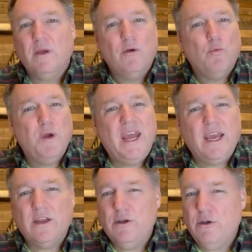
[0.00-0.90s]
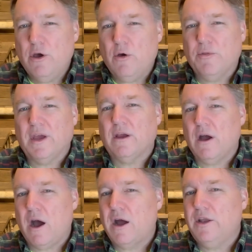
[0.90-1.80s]
we can know that
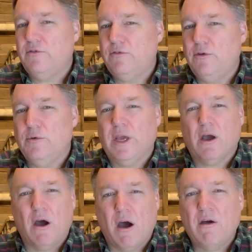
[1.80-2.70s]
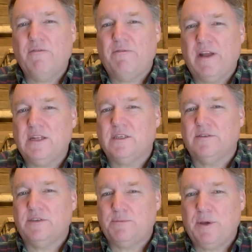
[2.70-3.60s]
God is doing
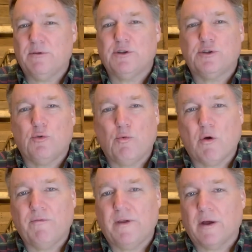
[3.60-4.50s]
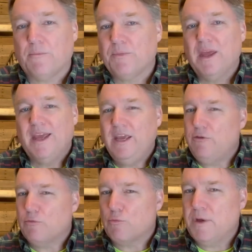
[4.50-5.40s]
offensive spiritual warfare.
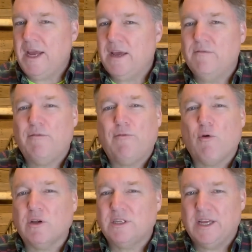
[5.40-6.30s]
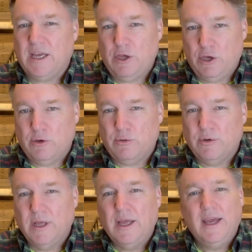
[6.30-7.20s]
He's reinforcing you.
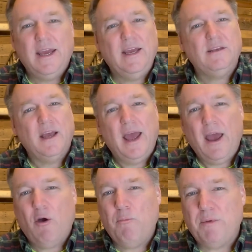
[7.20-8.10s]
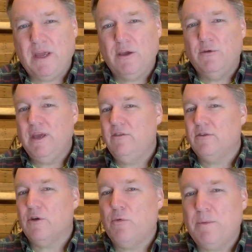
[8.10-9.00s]
He's helping you. He's
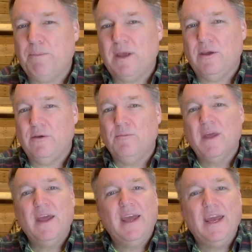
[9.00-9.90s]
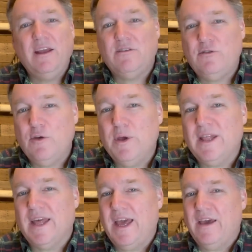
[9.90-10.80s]
equipping you. He's doing
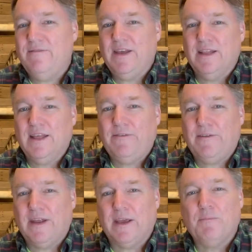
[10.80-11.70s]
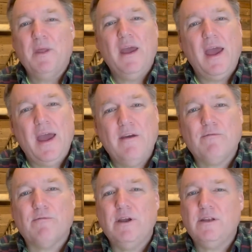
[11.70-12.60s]
the heavy lifting
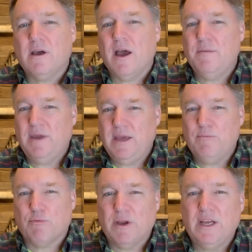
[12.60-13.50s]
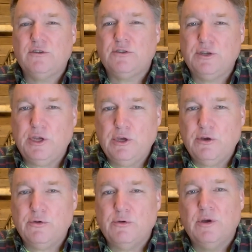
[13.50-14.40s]
every time he brings to
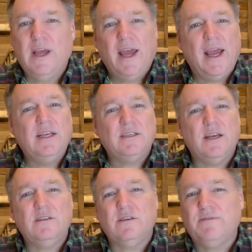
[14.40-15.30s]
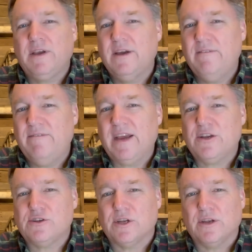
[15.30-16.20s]
you a sense of
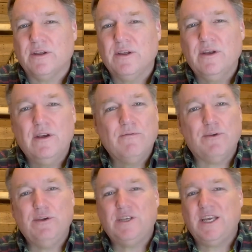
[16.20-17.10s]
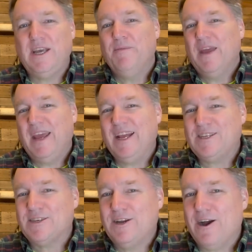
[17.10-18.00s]
conviction. For you see,
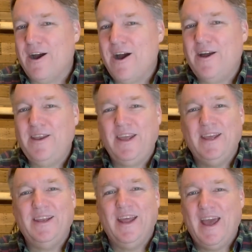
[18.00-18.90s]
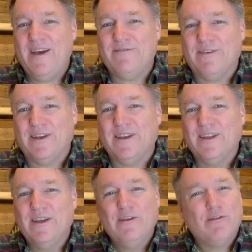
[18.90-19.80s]
it's God in heaven
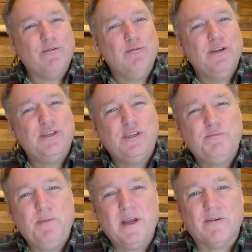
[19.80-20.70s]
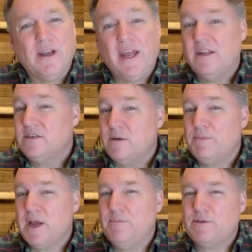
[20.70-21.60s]
through his spirit and
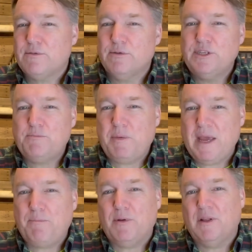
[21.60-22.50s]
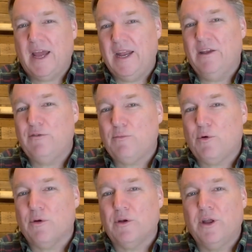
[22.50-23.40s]
sometimes through his people and his
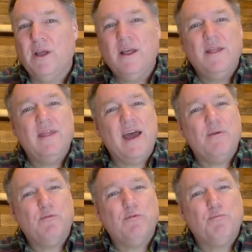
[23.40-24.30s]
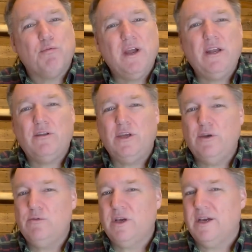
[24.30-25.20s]
word that will bring to
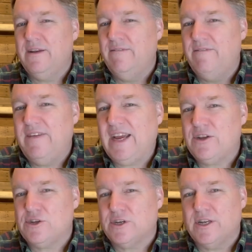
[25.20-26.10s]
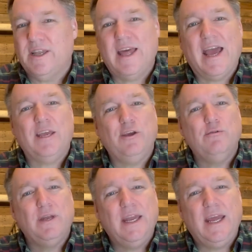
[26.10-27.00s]
you conviction that you
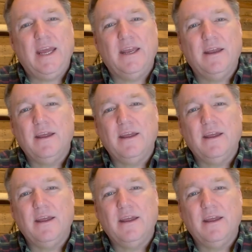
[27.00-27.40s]
need